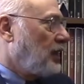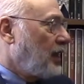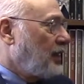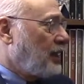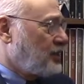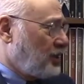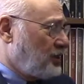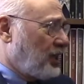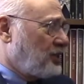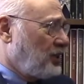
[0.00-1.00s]
And that's
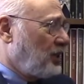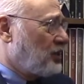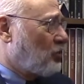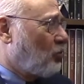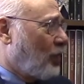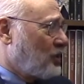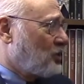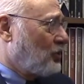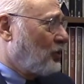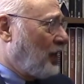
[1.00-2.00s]
is that seen as a
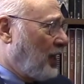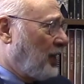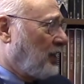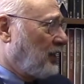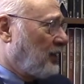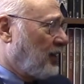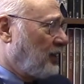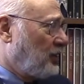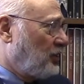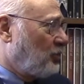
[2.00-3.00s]
Western and alien
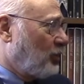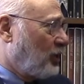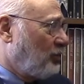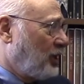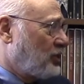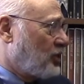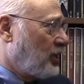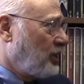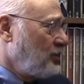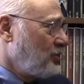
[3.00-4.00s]
idea by many
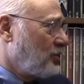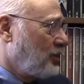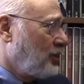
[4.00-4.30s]
Chinese?